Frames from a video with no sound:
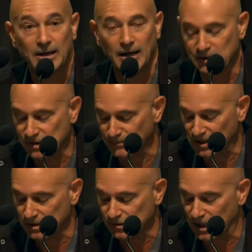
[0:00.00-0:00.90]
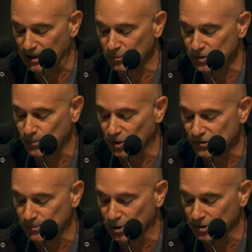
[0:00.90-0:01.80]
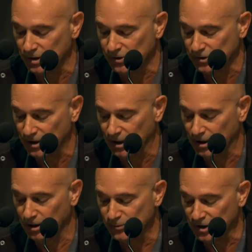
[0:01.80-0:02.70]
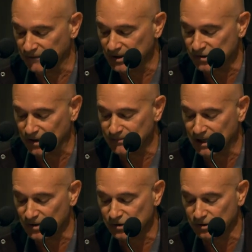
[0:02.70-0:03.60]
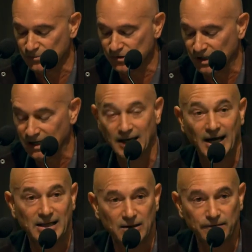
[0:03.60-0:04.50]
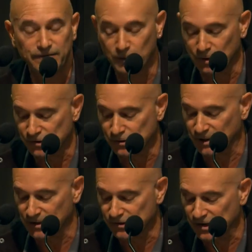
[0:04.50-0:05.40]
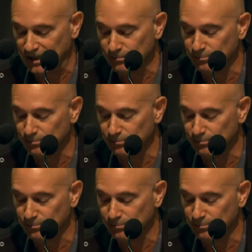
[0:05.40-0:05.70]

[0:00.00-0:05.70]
accepting the same responsibilities, observing the same customs, and influenced by the same